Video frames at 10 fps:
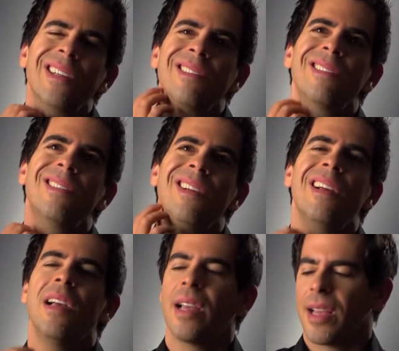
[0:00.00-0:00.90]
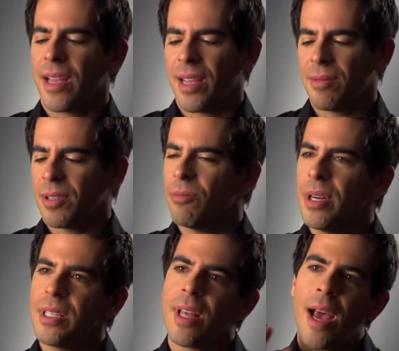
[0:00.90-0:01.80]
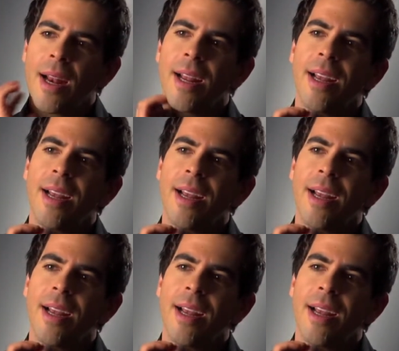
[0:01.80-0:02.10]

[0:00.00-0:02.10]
My best summary of Eli Roth is